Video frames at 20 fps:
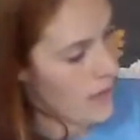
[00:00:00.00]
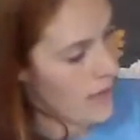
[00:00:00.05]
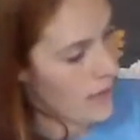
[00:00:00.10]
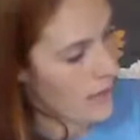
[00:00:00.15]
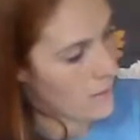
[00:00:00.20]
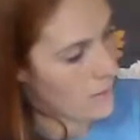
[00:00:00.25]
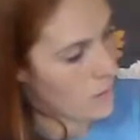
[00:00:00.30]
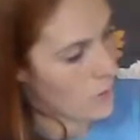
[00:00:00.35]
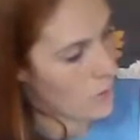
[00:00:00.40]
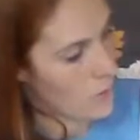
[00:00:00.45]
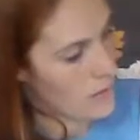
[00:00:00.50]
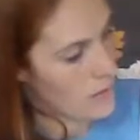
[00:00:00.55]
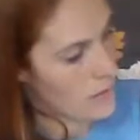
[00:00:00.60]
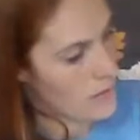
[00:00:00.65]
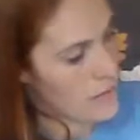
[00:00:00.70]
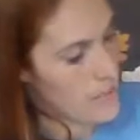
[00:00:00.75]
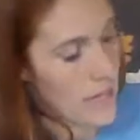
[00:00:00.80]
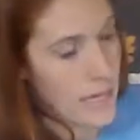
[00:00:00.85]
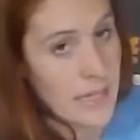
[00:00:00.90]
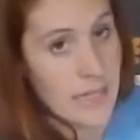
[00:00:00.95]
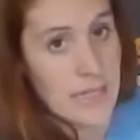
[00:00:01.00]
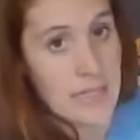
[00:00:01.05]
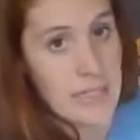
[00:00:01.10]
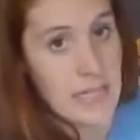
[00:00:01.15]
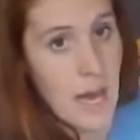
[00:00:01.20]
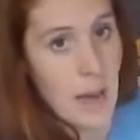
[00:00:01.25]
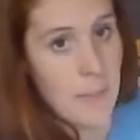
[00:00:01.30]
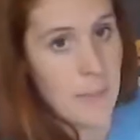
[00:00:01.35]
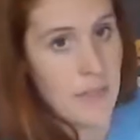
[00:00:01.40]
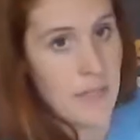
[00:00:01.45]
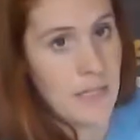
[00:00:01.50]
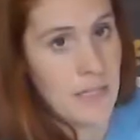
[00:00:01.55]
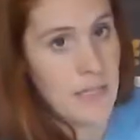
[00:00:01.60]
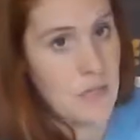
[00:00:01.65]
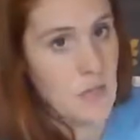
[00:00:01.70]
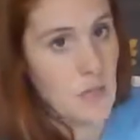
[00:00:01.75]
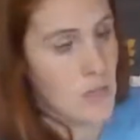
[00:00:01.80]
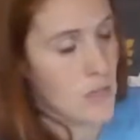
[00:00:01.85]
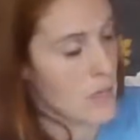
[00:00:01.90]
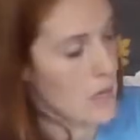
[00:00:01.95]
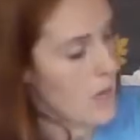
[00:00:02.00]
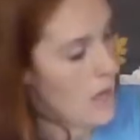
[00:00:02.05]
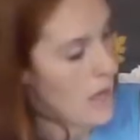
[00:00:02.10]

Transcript: I'm going to take the top of this,